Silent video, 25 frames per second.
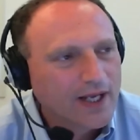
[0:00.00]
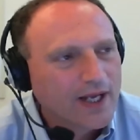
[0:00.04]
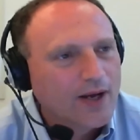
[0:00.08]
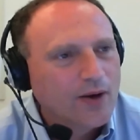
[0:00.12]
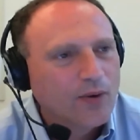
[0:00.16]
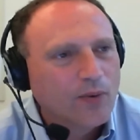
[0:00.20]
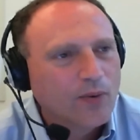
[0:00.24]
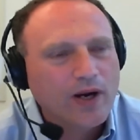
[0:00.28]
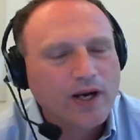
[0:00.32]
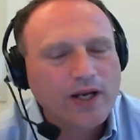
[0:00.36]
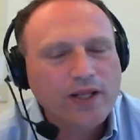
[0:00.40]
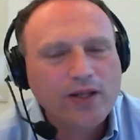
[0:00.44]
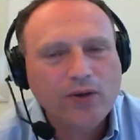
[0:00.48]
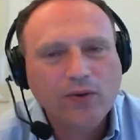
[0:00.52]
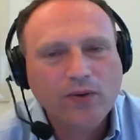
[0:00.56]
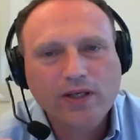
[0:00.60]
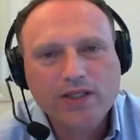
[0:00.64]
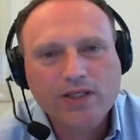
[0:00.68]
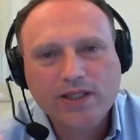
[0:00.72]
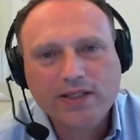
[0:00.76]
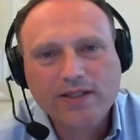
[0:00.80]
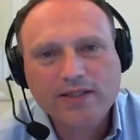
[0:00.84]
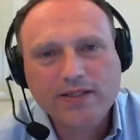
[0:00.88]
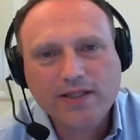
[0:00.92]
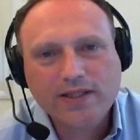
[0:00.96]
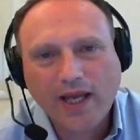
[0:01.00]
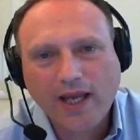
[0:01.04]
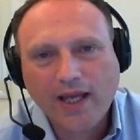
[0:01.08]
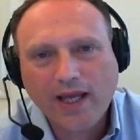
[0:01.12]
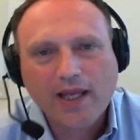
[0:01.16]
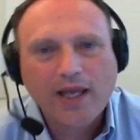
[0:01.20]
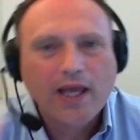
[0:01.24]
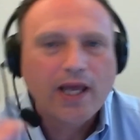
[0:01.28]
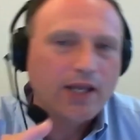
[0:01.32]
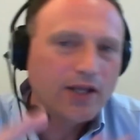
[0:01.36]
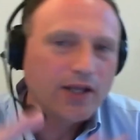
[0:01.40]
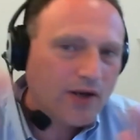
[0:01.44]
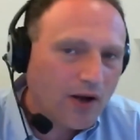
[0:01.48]
Where you can just
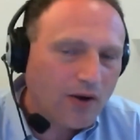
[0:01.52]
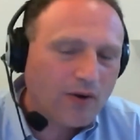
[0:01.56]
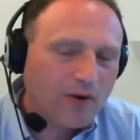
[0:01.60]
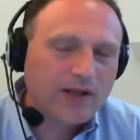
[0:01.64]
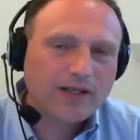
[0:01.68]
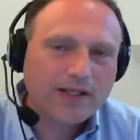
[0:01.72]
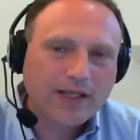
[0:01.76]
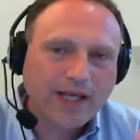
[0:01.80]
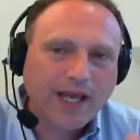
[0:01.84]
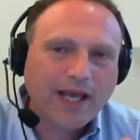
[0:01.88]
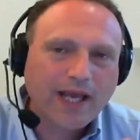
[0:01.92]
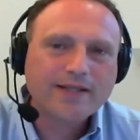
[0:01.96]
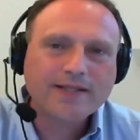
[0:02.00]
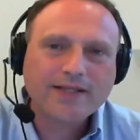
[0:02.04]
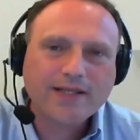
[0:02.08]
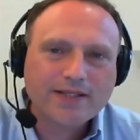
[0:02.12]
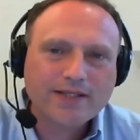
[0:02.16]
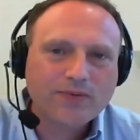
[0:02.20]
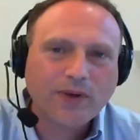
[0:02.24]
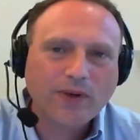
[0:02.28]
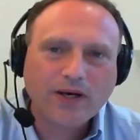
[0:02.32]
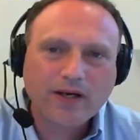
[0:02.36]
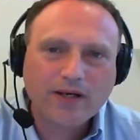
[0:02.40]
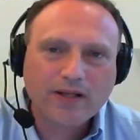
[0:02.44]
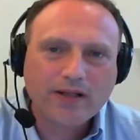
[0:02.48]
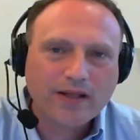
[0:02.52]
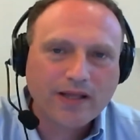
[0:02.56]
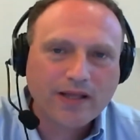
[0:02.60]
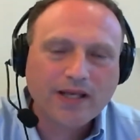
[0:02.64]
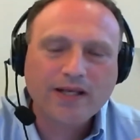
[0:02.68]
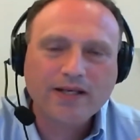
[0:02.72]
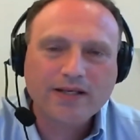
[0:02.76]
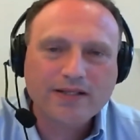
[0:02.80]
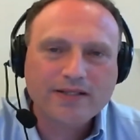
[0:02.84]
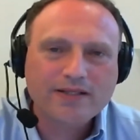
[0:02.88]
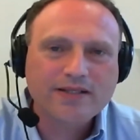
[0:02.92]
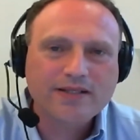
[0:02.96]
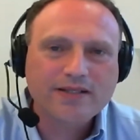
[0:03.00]
say, you know, in cases where
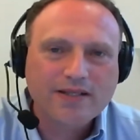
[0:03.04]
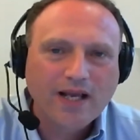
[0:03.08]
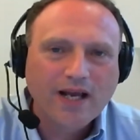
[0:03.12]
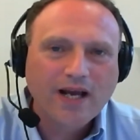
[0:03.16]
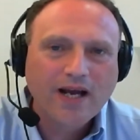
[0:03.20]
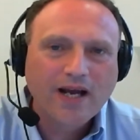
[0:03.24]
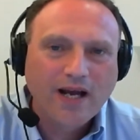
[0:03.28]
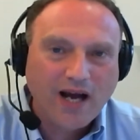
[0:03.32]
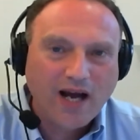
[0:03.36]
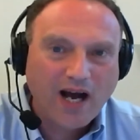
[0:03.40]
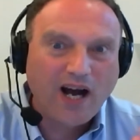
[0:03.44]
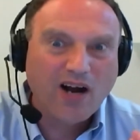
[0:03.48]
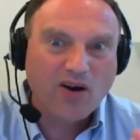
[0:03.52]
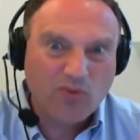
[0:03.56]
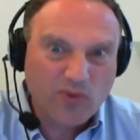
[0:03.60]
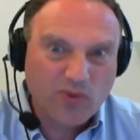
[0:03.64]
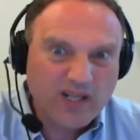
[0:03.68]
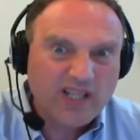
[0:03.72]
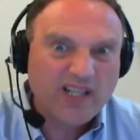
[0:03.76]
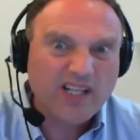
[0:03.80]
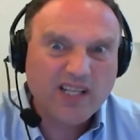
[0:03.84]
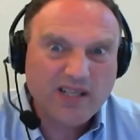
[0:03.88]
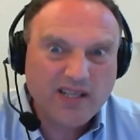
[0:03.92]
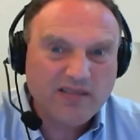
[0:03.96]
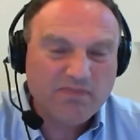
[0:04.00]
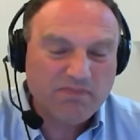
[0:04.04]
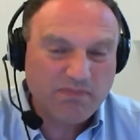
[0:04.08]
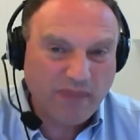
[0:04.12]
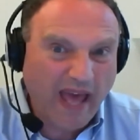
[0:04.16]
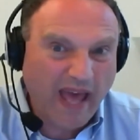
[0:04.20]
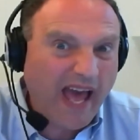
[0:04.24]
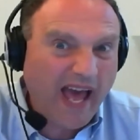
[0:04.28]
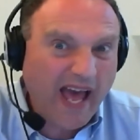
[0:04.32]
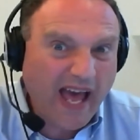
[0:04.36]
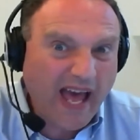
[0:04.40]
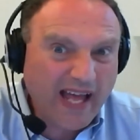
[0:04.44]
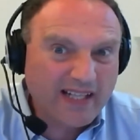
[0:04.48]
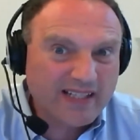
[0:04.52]
things are really
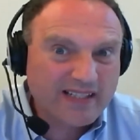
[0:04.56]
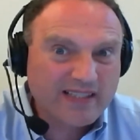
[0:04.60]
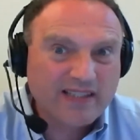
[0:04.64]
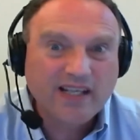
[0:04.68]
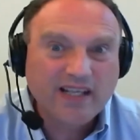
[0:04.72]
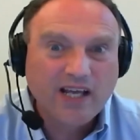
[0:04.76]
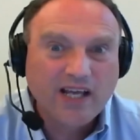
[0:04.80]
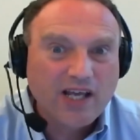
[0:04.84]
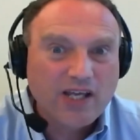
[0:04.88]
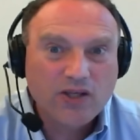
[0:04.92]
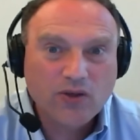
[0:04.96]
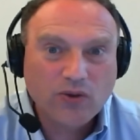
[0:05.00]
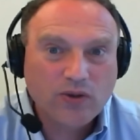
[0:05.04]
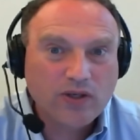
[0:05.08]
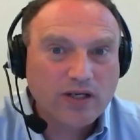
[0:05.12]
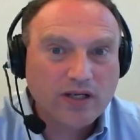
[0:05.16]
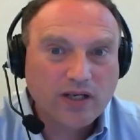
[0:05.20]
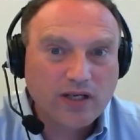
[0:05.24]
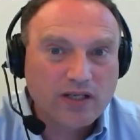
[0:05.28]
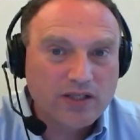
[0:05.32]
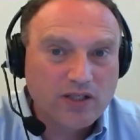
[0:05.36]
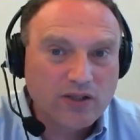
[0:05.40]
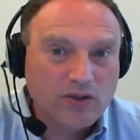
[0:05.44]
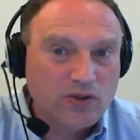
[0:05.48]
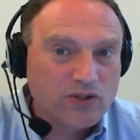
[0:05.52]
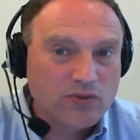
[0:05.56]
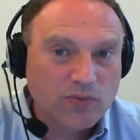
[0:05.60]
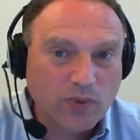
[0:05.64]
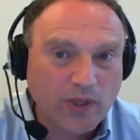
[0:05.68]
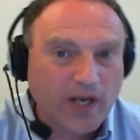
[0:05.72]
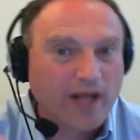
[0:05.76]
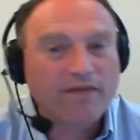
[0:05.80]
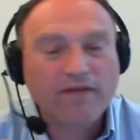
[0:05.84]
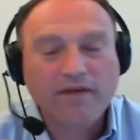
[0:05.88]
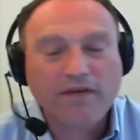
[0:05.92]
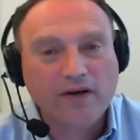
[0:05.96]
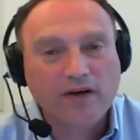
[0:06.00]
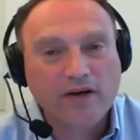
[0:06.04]
bad, you can use
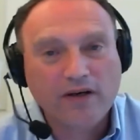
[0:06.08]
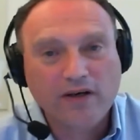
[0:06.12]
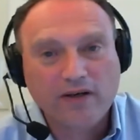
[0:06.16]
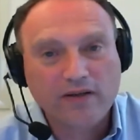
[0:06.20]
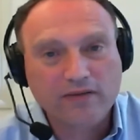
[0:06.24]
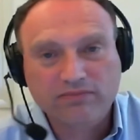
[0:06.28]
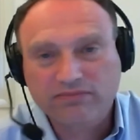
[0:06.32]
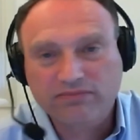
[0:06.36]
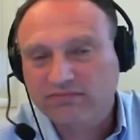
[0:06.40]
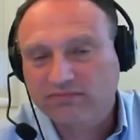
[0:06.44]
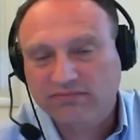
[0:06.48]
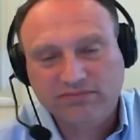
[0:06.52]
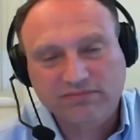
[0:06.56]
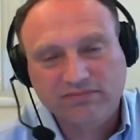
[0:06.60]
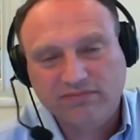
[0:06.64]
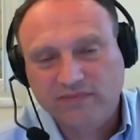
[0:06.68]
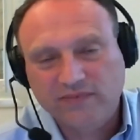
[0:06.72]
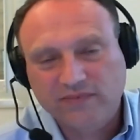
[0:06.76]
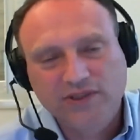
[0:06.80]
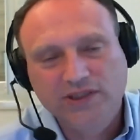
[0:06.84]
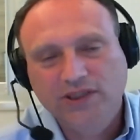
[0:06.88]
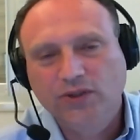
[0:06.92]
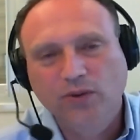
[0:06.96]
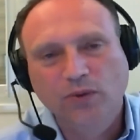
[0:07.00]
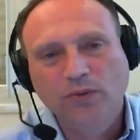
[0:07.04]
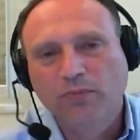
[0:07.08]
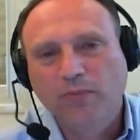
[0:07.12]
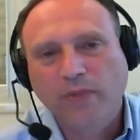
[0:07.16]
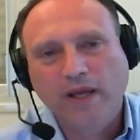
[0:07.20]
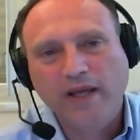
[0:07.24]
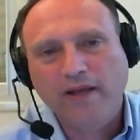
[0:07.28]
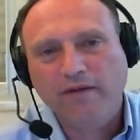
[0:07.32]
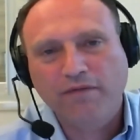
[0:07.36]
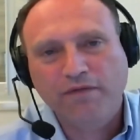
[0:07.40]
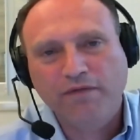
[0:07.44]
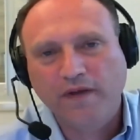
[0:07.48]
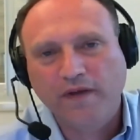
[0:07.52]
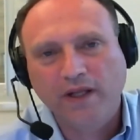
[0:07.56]
whatever you may
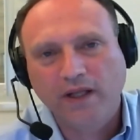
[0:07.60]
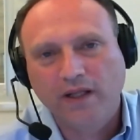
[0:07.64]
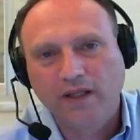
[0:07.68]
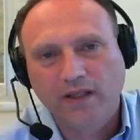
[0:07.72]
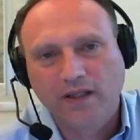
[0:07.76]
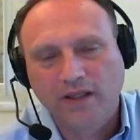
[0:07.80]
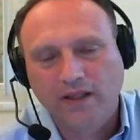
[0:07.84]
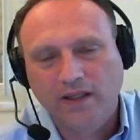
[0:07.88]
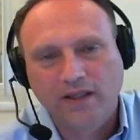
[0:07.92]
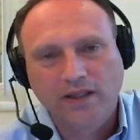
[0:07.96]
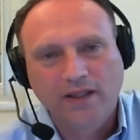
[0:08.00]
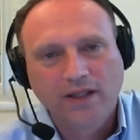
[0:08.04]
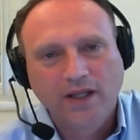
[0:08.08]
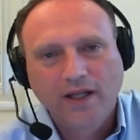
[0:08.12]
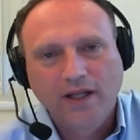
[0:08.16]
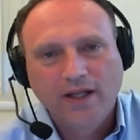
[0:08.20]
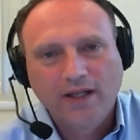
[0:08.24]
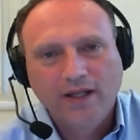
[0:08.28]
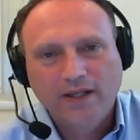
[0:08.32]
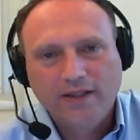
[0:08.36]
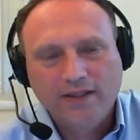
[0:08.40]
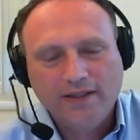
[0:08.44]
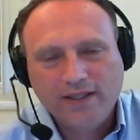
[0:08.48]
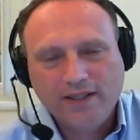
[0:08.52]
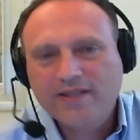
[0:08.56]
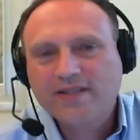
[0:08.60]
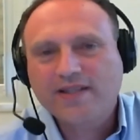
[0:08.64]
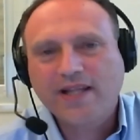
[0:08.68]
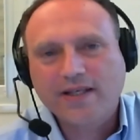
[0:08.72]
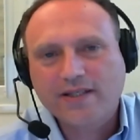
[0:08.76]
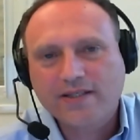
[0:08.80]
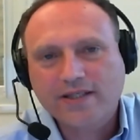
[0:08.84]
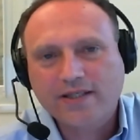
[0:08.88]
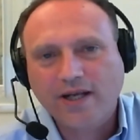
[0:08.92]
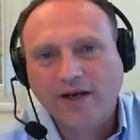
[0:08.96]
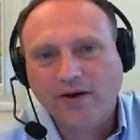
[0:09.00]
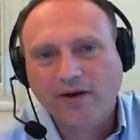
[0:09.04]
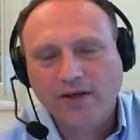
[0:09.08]
feel is
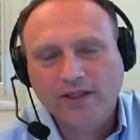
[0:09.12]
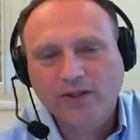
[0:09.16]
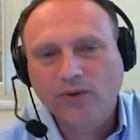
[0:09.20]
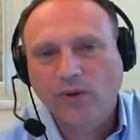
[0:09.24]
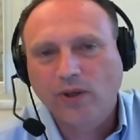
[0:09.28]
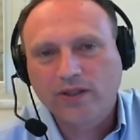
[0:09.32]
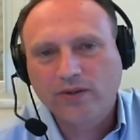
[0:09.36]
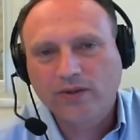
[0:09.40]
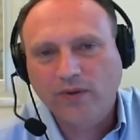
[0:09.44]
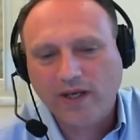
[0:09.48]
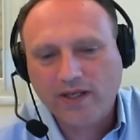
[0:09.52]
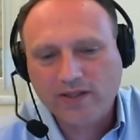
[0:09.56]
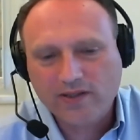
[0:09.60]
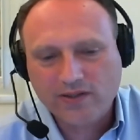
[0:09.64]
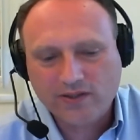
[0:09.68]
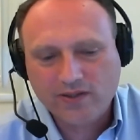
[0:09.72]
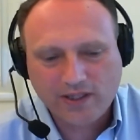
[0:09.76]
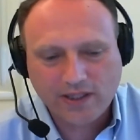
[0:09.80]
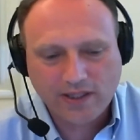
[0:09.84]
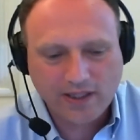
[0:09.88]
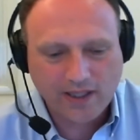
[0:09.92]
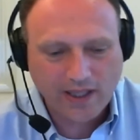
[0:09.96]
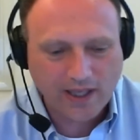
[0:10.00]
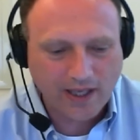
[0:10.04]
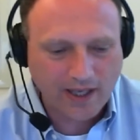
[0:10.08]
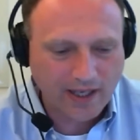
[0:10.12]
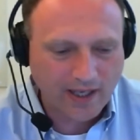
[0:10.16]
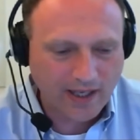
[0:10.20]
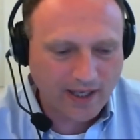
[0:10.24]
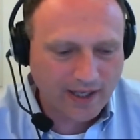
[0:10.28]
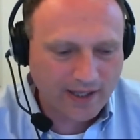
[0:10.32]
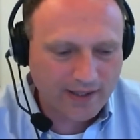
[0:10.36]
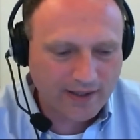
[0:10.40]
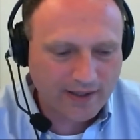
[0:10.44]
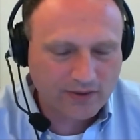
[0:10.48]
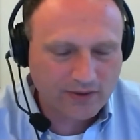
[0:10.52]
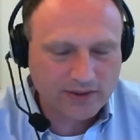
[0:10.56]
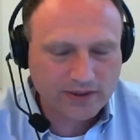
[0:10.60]
necessary to address
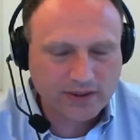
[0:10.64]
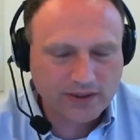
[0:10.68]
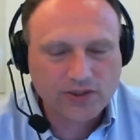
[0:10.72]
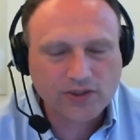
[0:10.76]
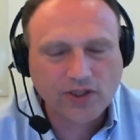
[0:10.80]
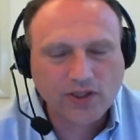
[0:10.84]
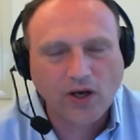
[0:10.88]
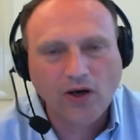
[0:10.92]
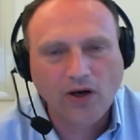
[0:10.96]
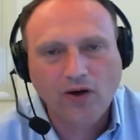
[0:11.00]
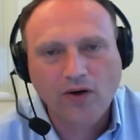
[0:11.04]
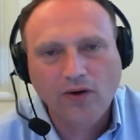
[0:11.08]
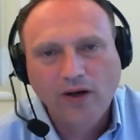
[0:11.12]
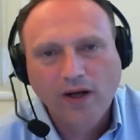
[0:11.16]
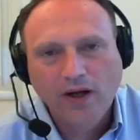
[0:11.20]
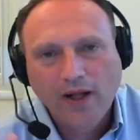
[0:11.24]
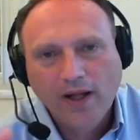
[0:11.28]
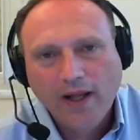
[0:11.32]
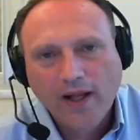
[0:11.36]
so